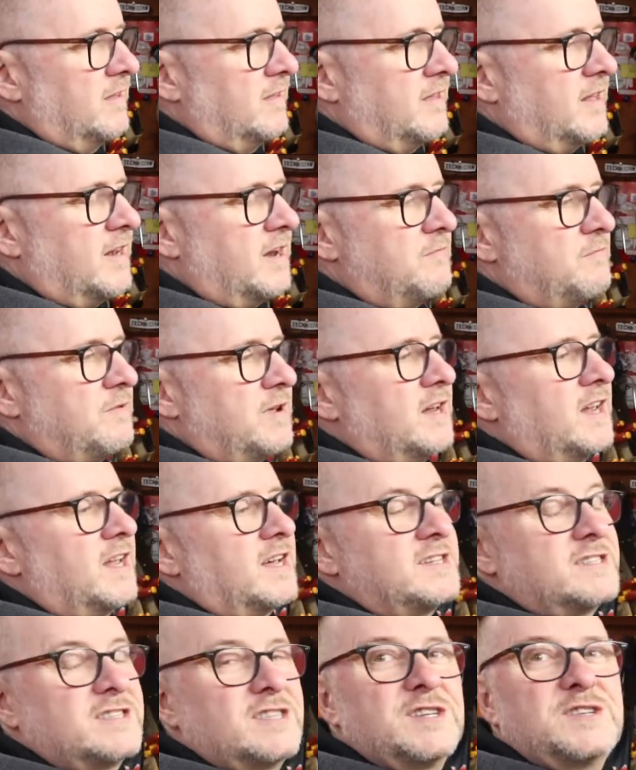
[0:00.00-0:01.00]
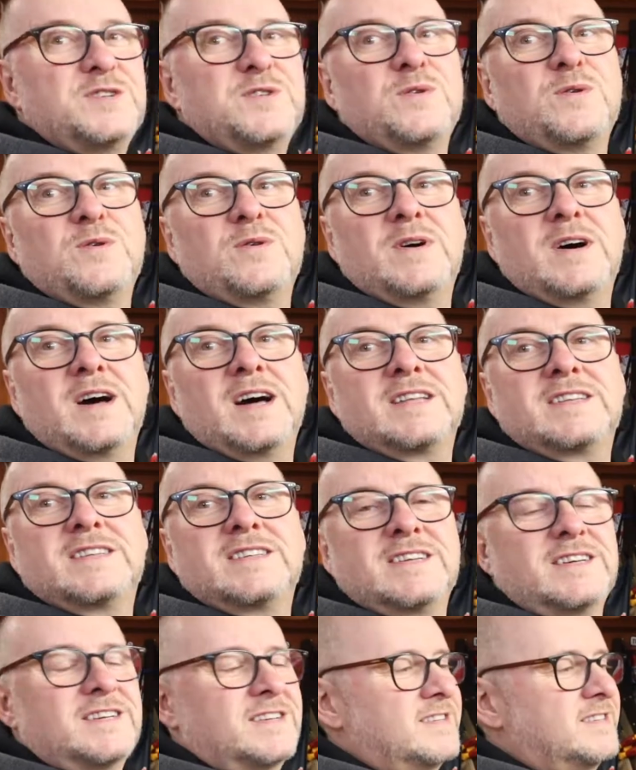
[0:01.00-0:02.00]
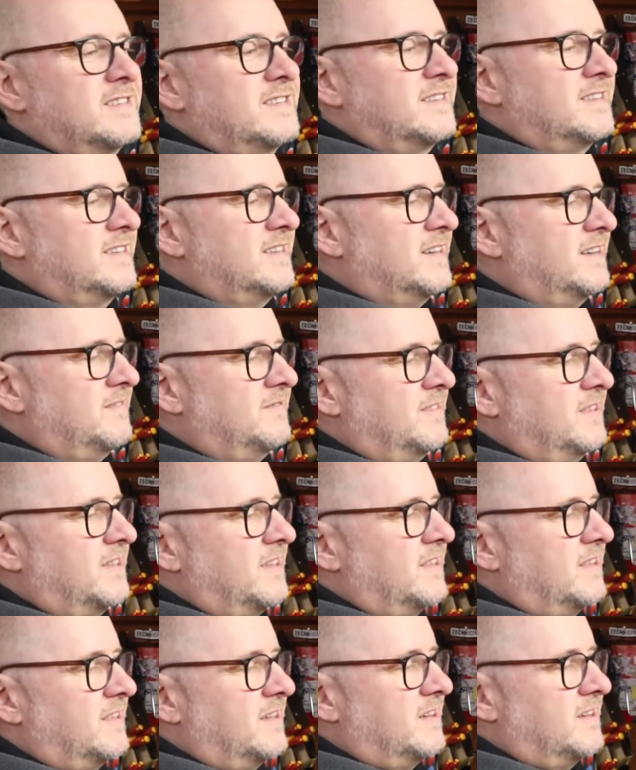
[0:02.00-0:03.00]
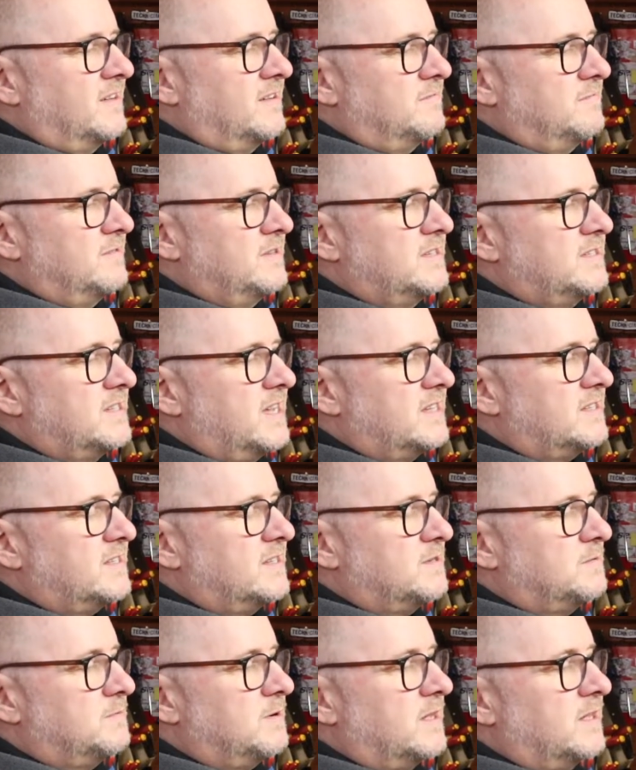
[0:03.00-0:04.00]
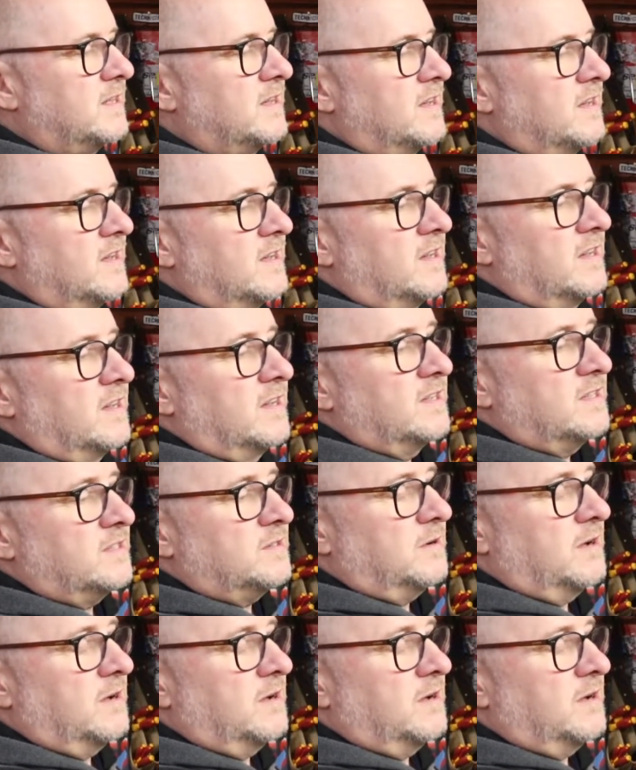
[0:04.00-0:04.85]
then I realized the door had to have the recess as well. So